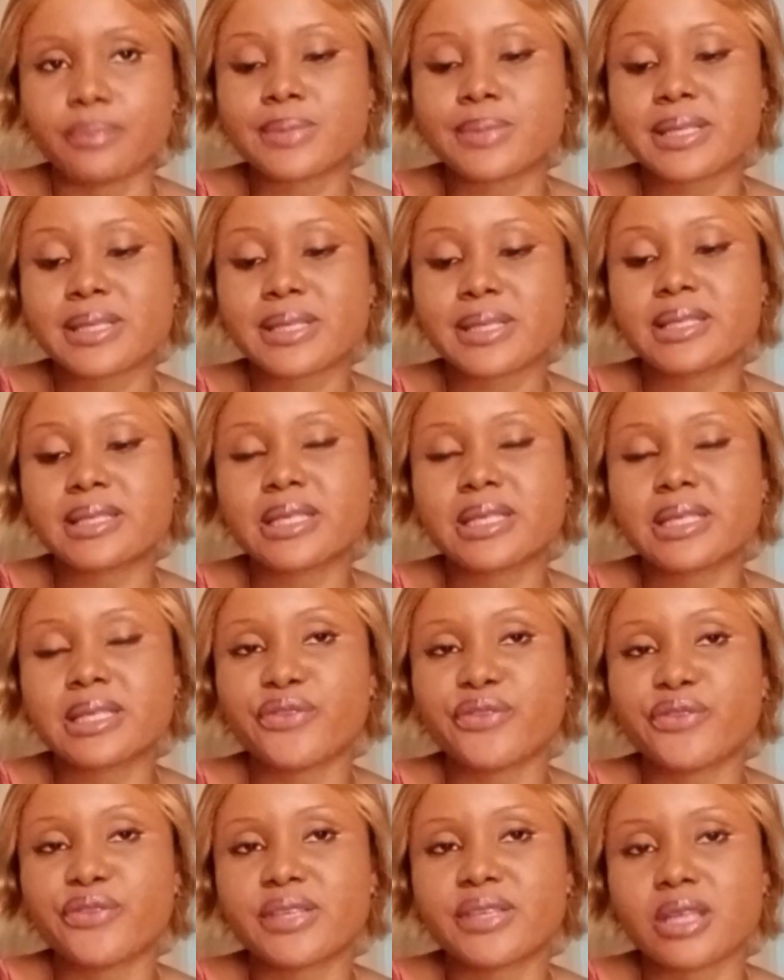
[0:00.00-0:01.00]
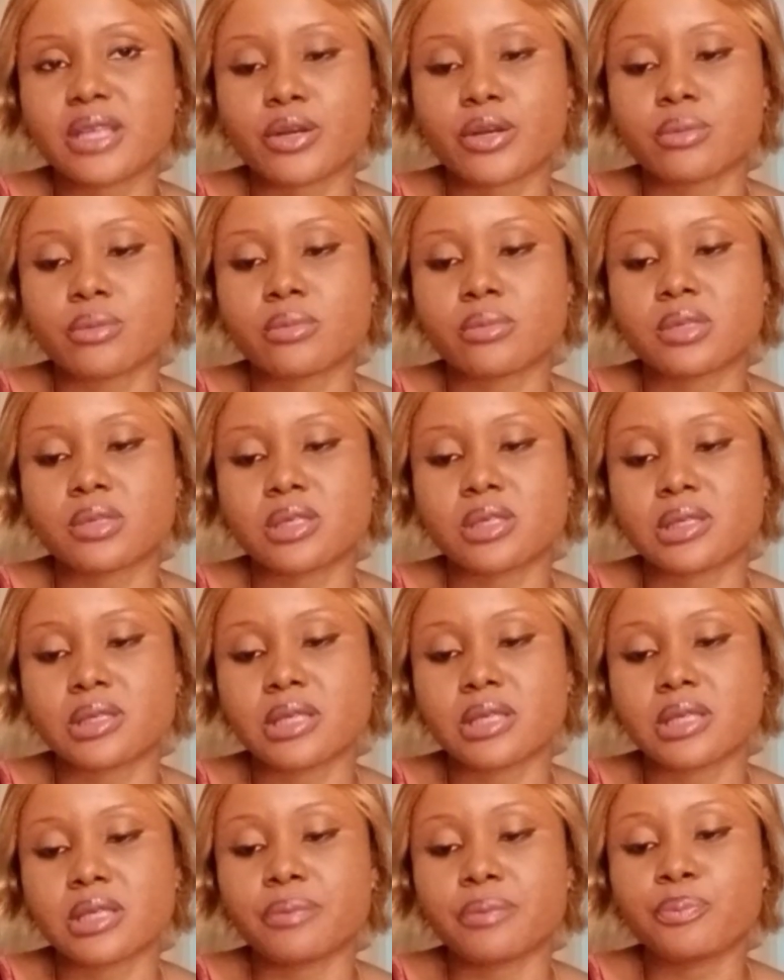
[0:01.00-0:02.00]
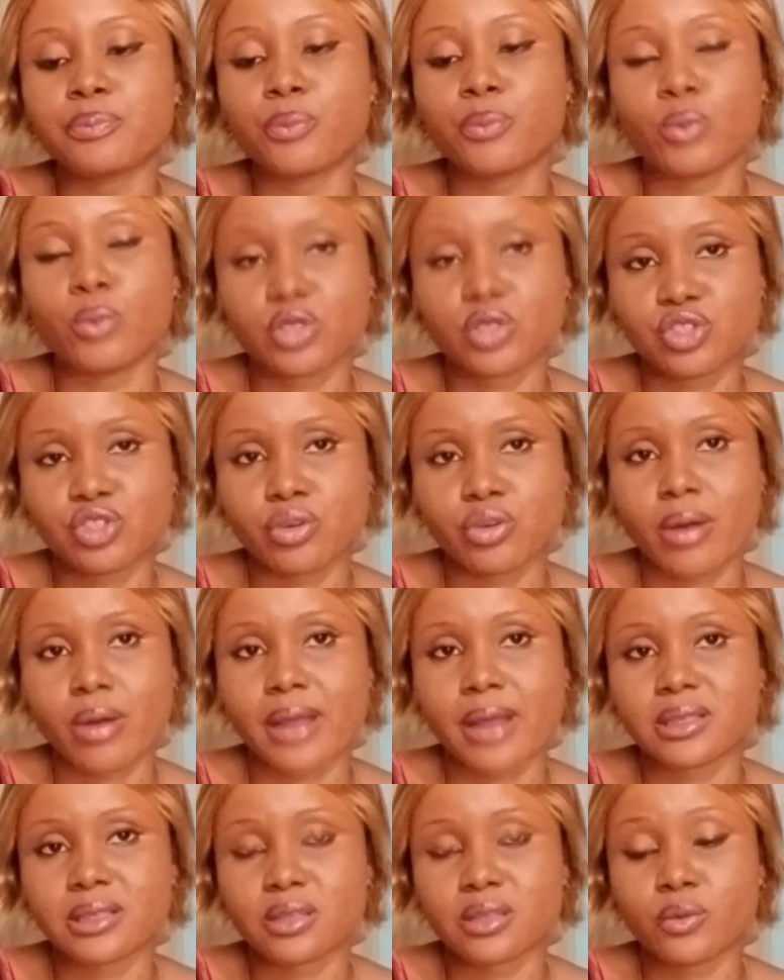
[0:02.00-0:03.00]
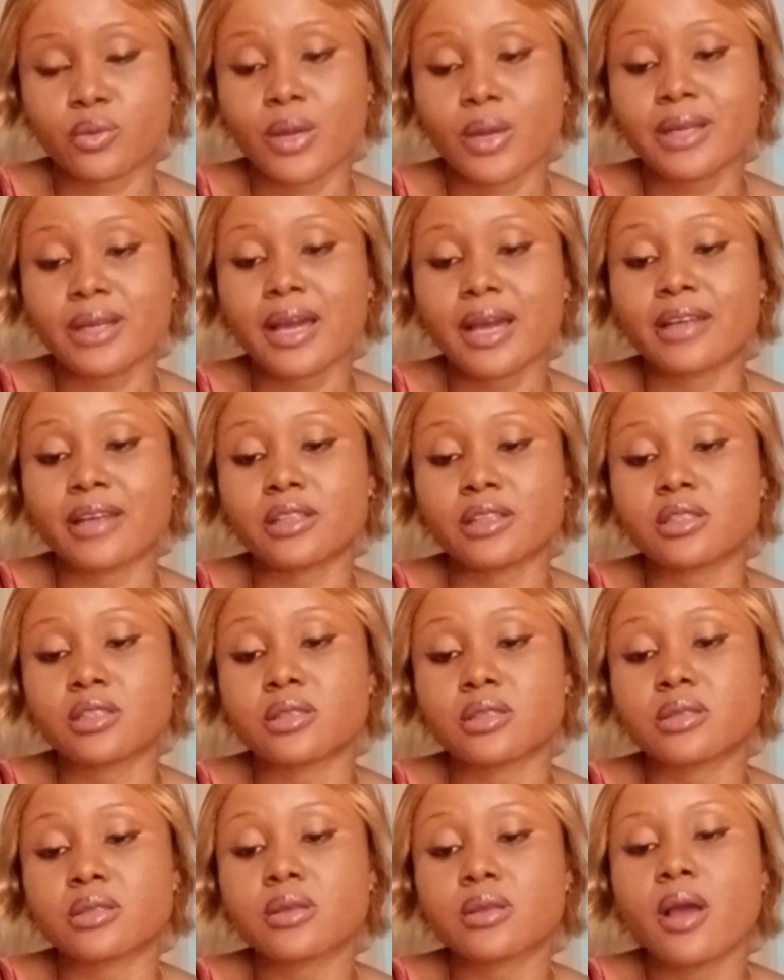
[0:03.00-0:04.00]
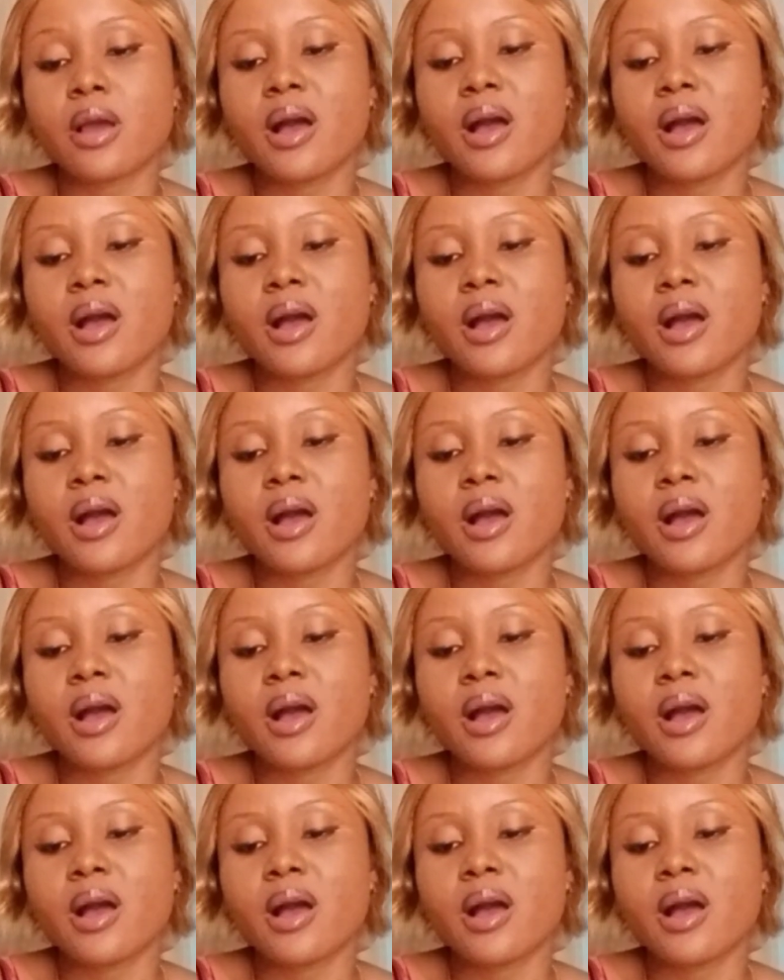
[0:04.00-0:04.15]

since this face serum is a moisturizing one and it is